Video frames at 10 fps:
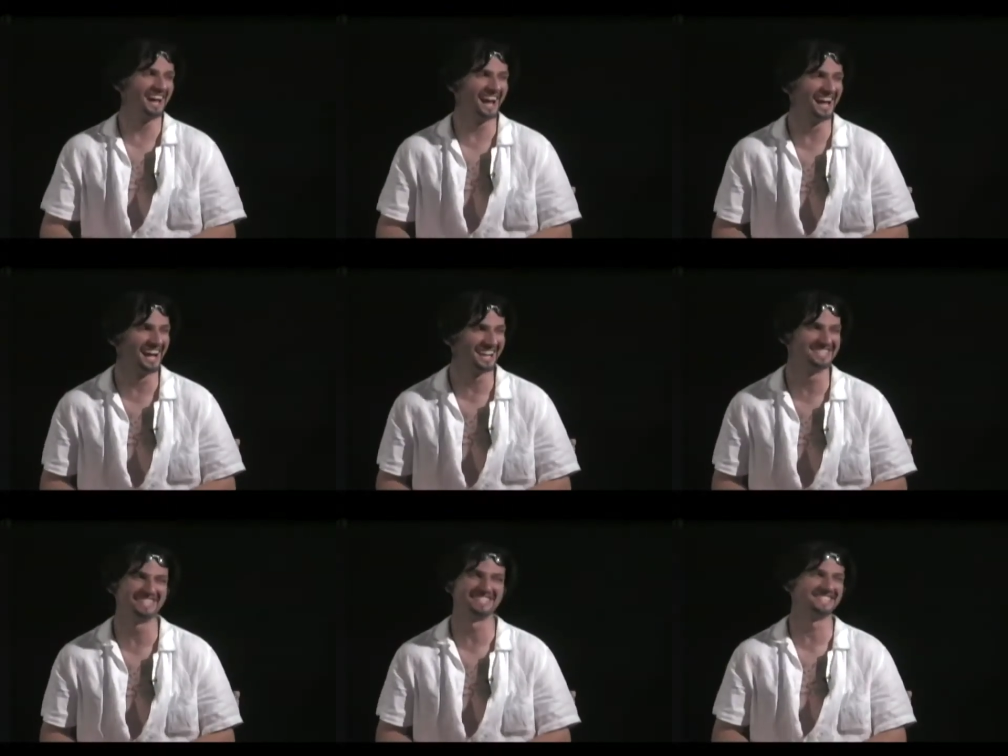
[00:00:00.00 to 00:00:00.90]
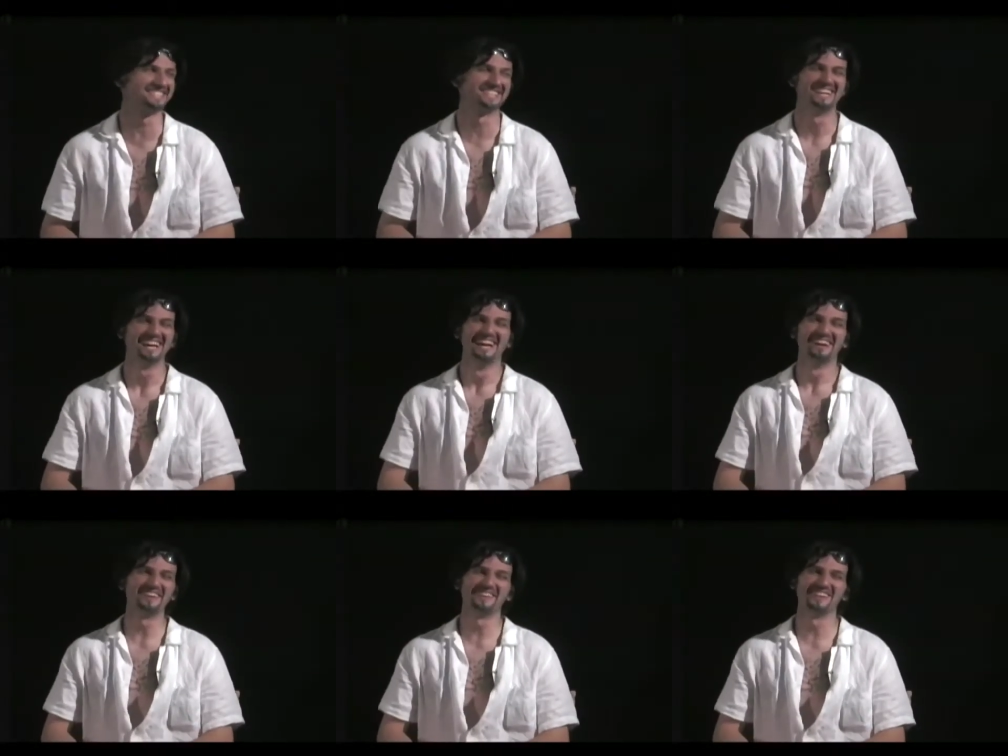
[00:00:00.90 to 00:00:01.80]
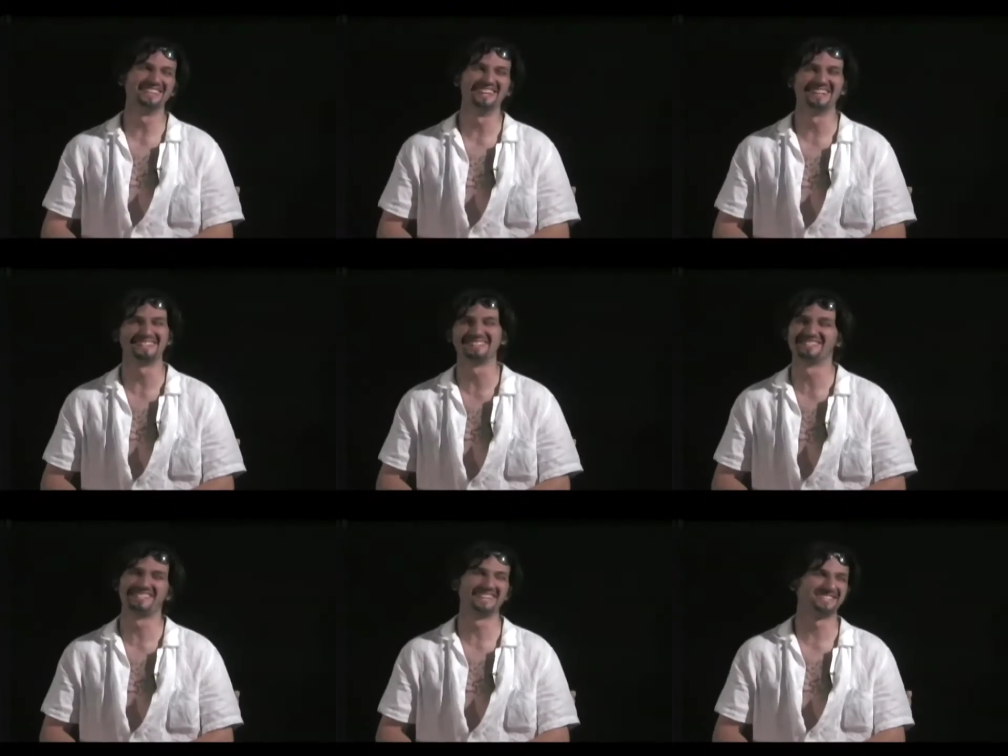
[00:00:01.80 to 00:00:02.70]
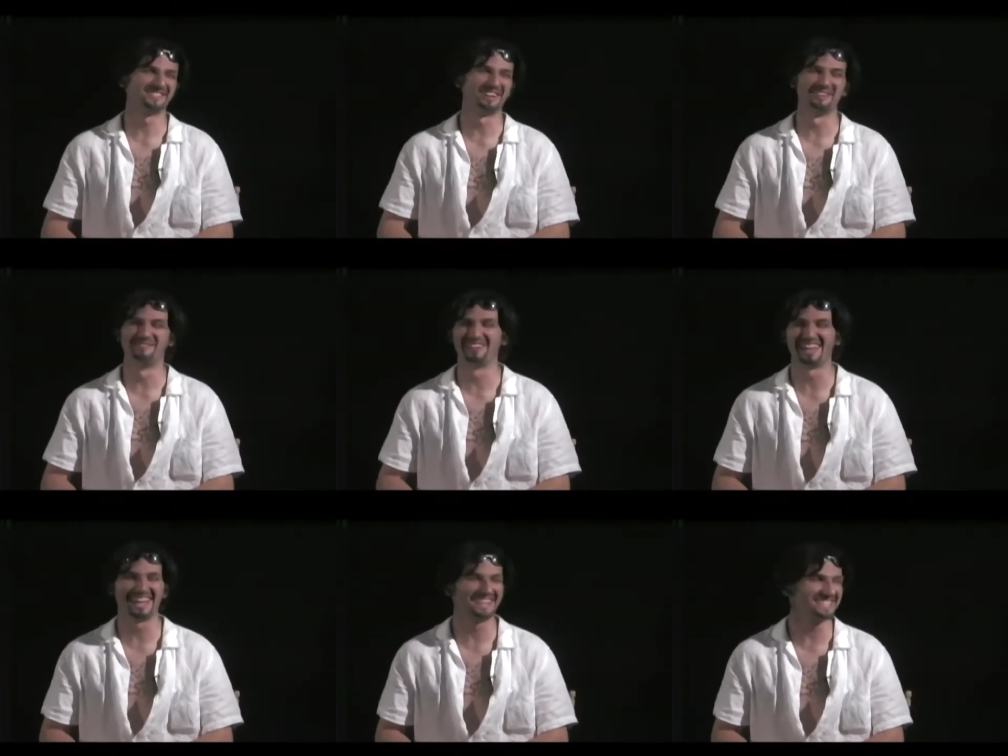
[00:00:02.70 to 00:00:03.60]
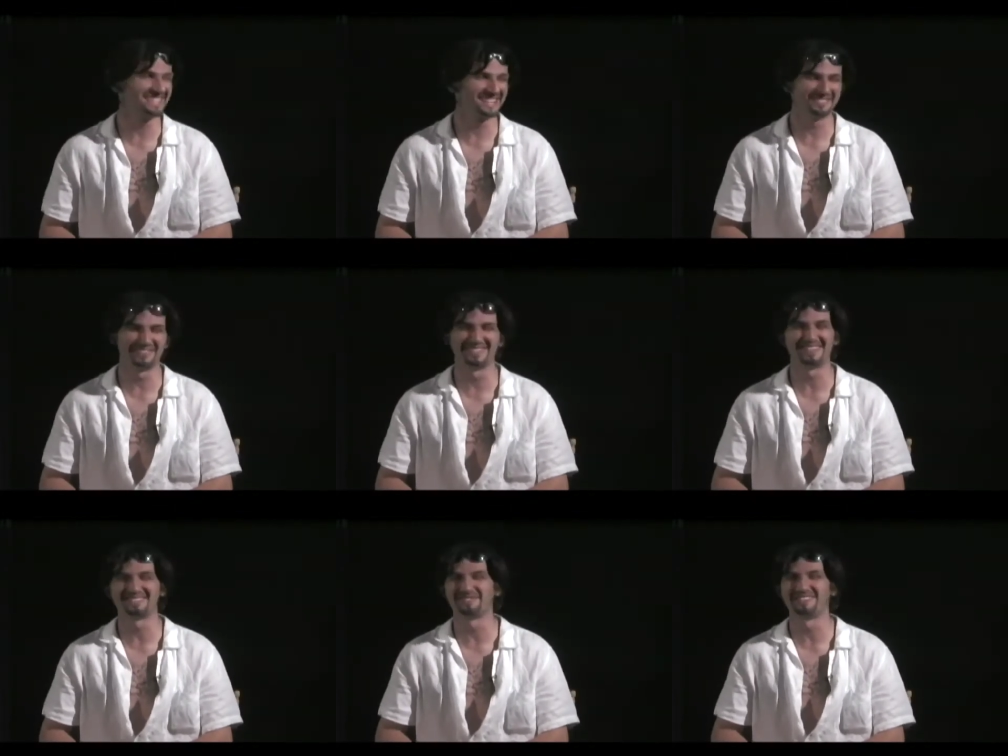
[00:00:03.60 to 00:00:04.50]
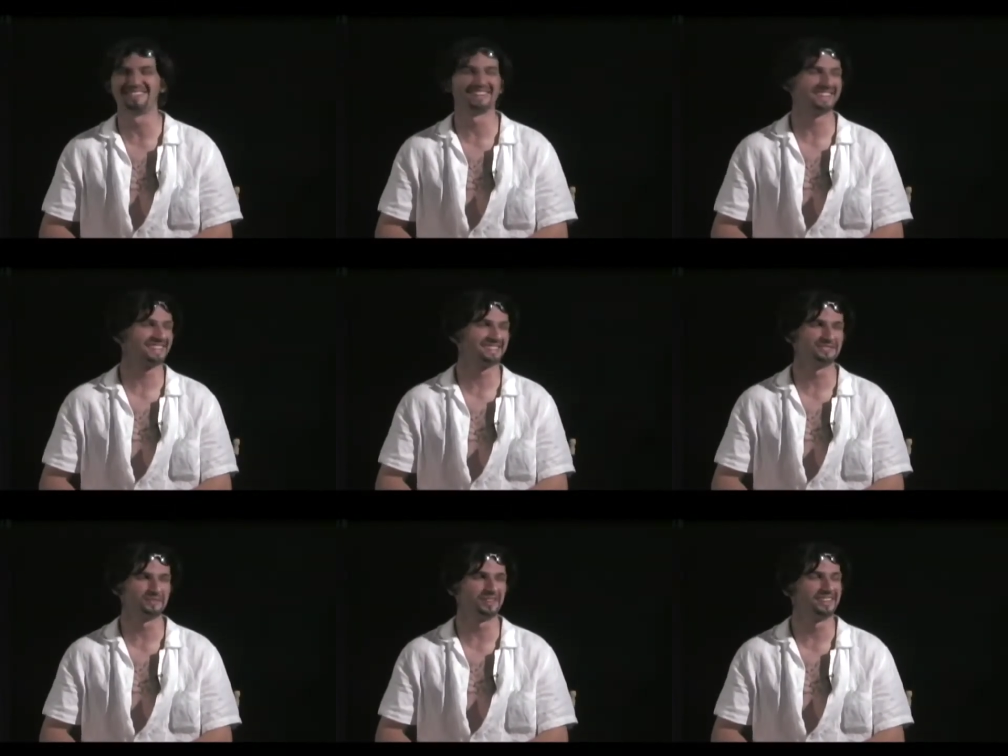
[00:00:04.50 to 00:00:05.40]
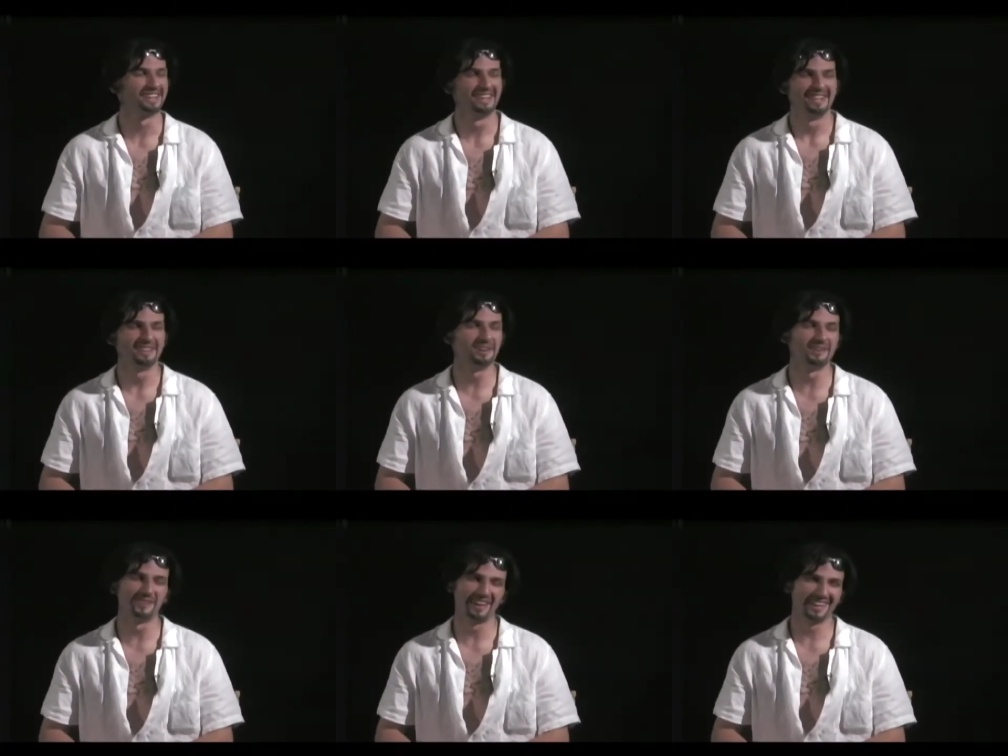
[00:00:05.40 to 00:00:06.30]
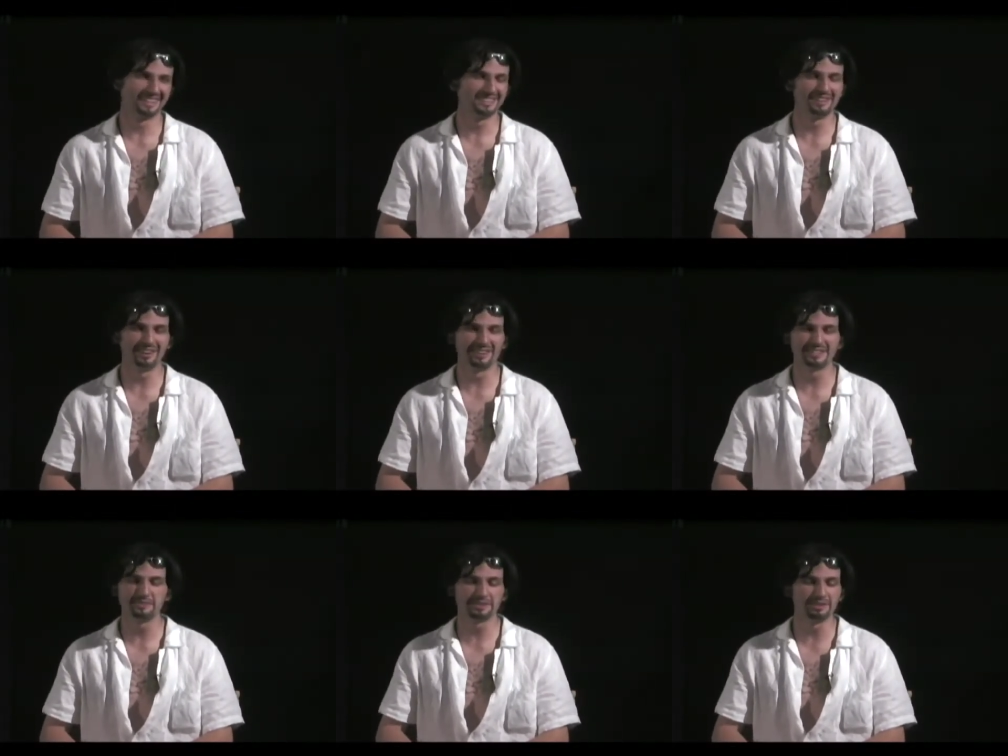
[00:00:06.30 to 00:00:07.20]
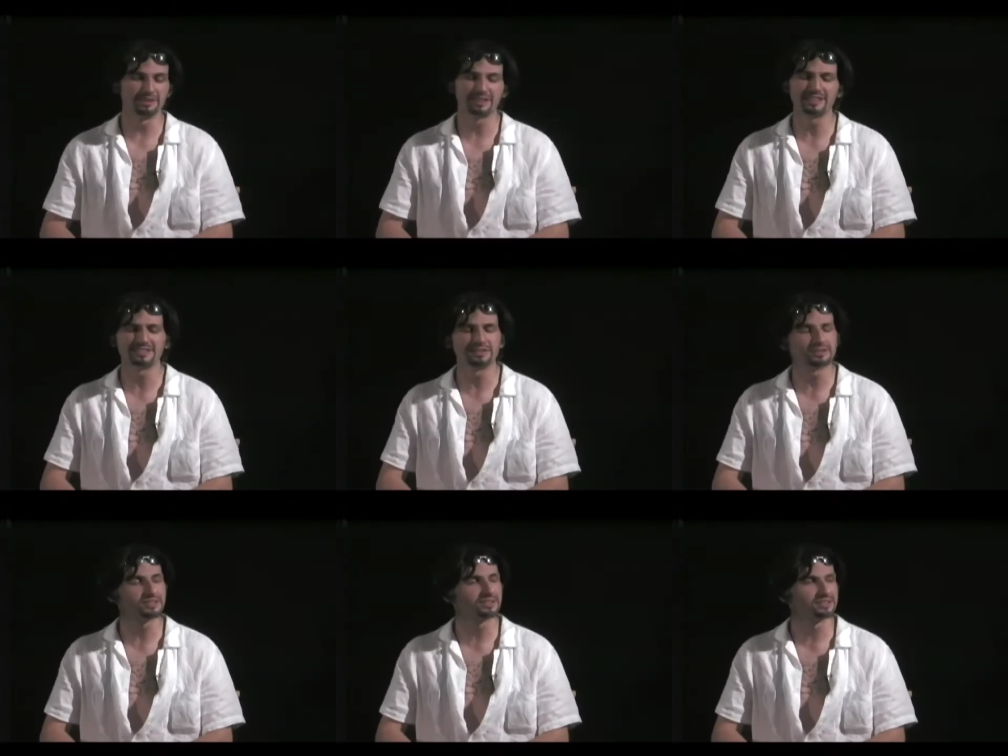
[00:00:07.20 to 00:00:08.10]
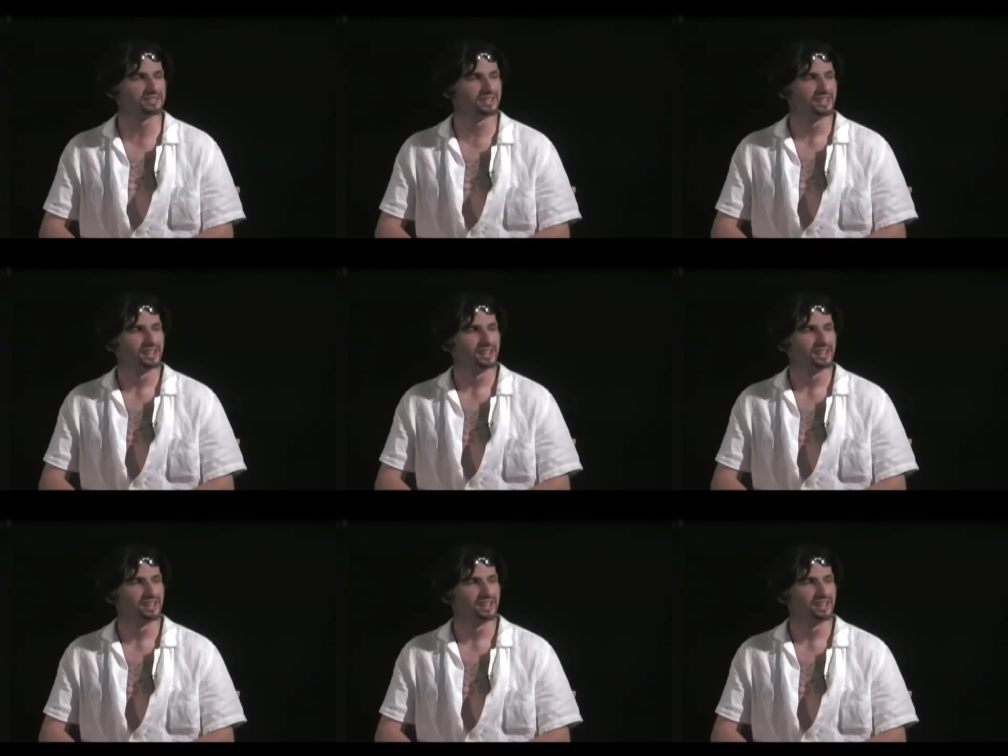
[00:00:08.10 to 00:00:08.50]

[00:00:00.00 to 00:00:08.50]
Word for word: Ah, this is, we would not use this for a play. That, that's, that's ridiculous. no way. No, it was not, it's not good.